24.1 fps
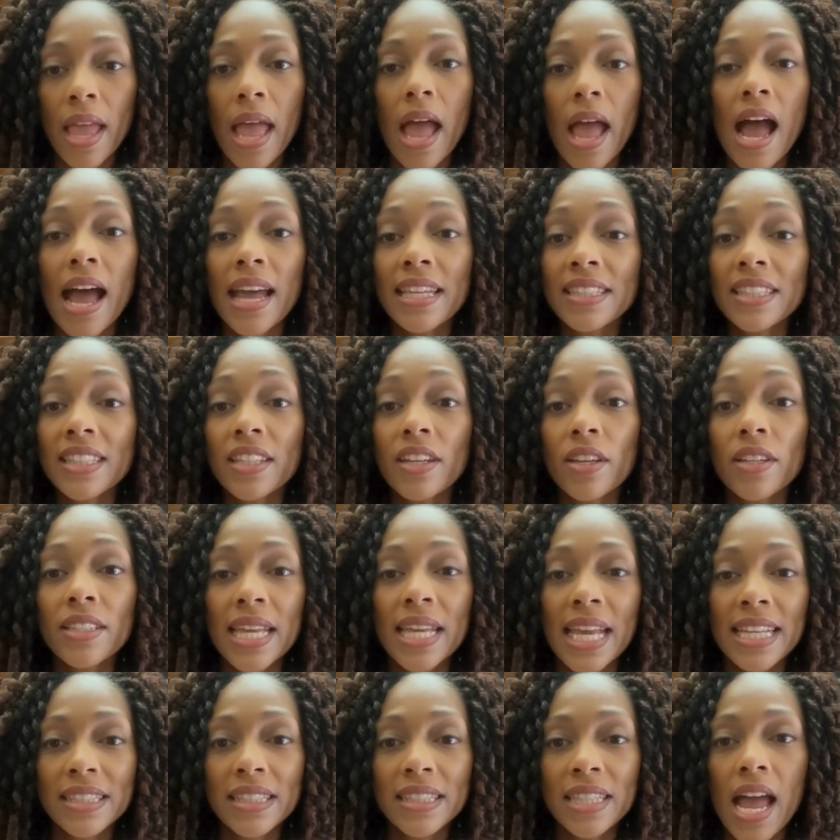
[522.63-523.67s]
Until
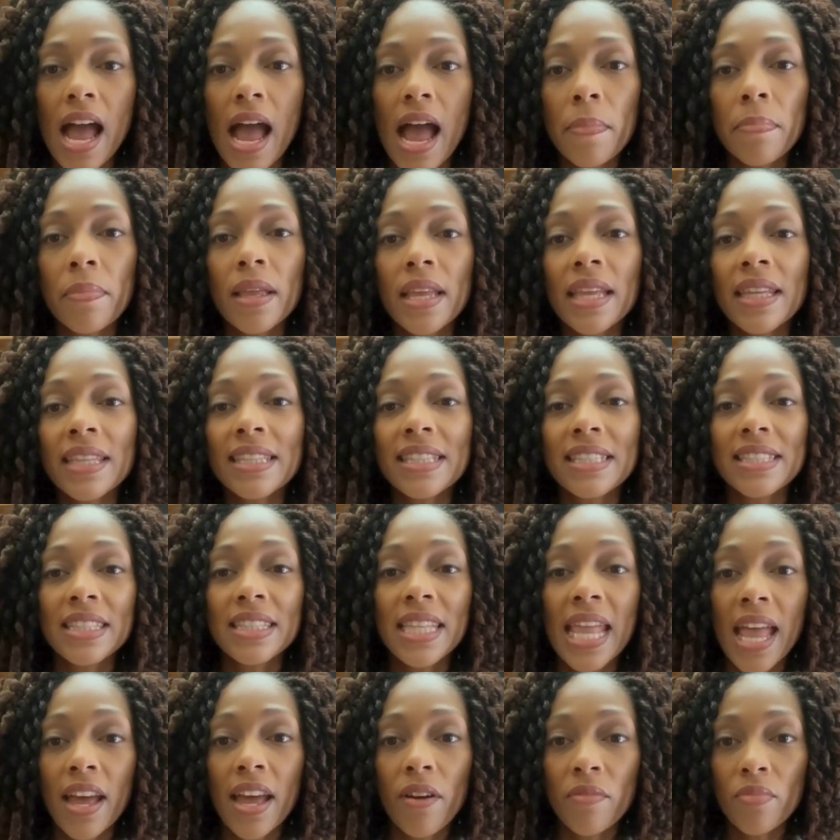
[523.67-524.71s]
next time,
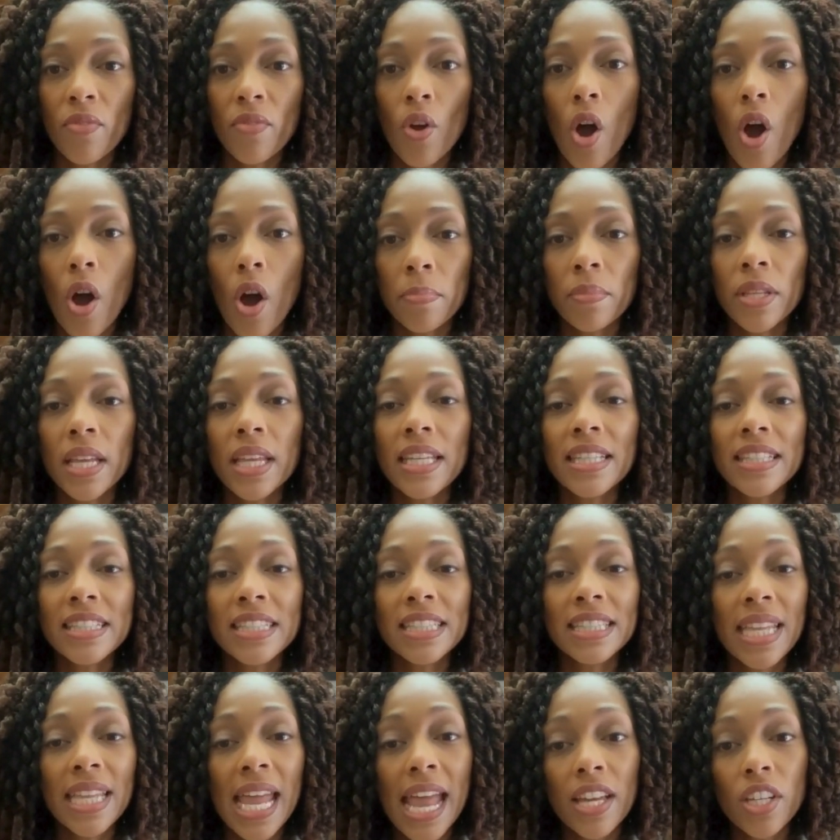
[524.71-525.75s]
stay informed,
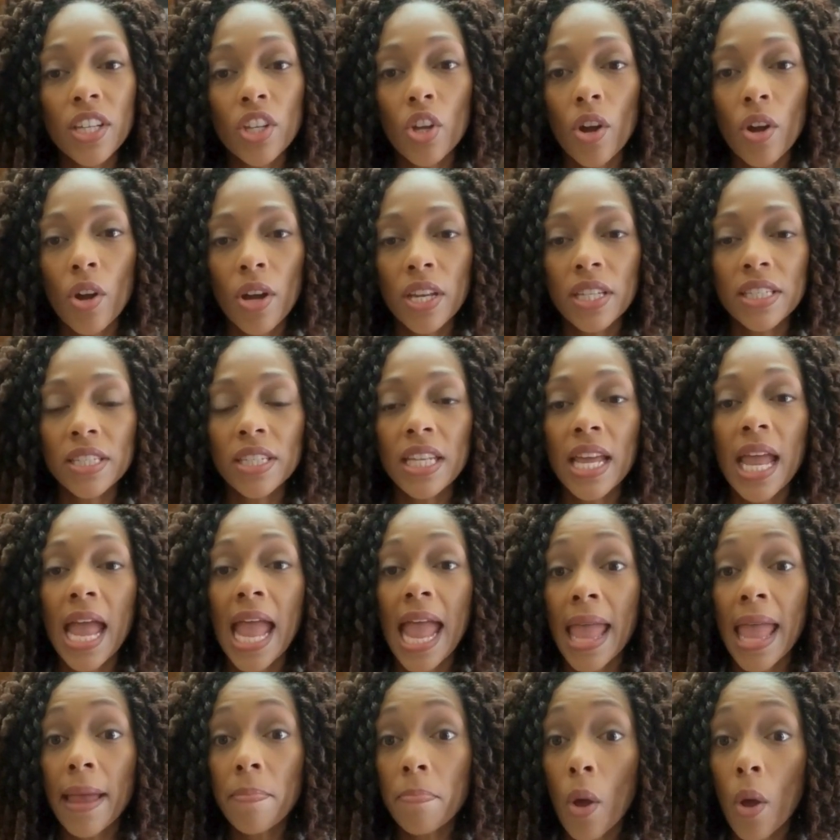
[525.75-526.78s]
stay curious,
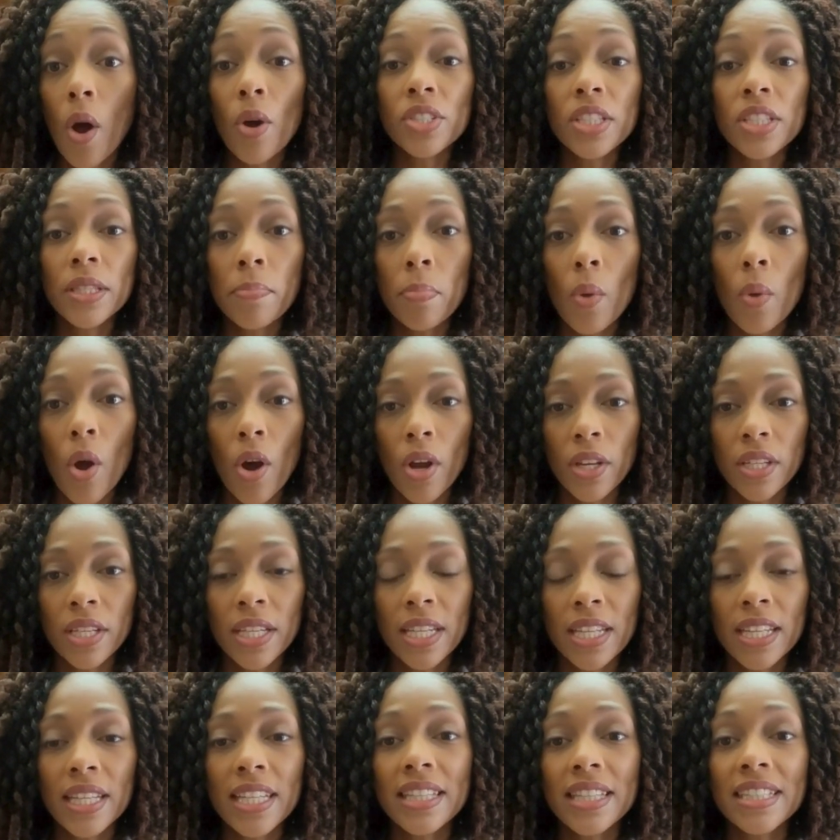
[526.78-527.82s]
and most
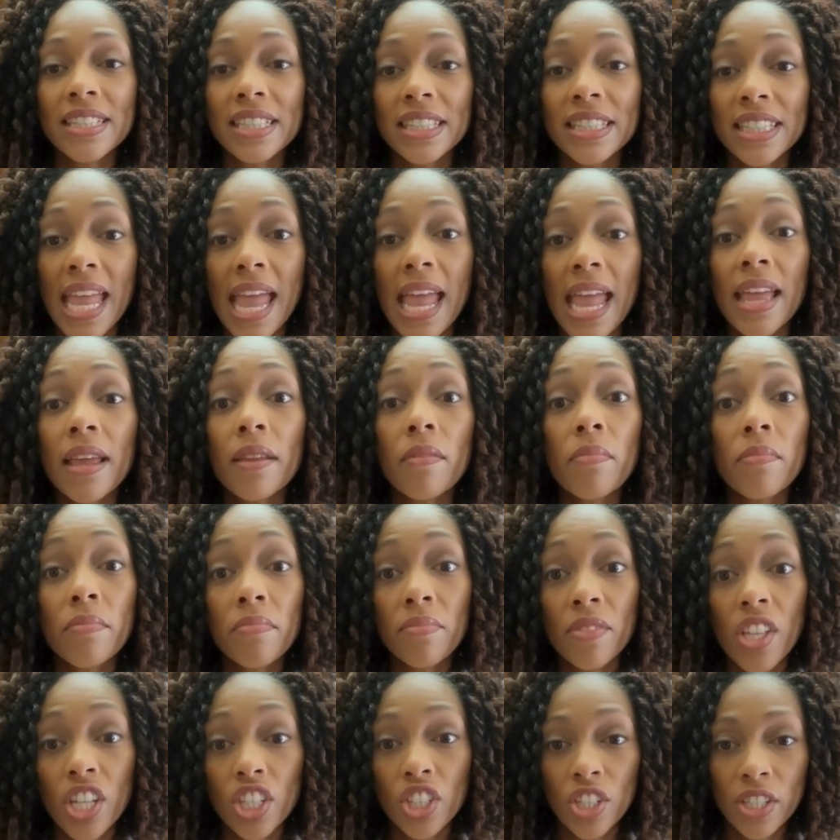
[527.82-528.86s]
importantly, stay
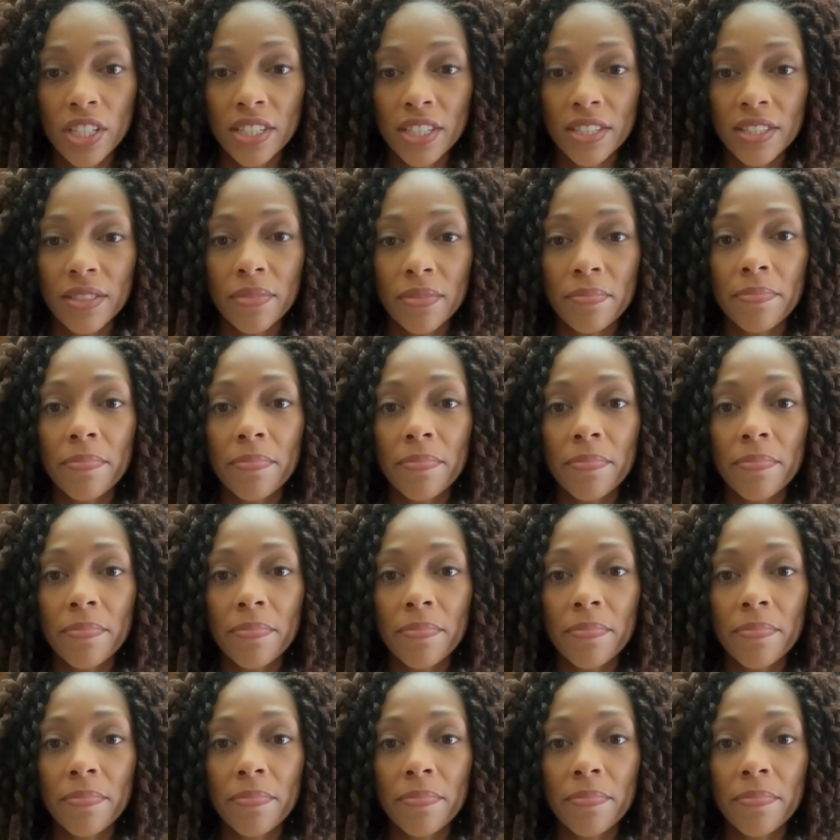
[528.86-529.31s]
vigilant.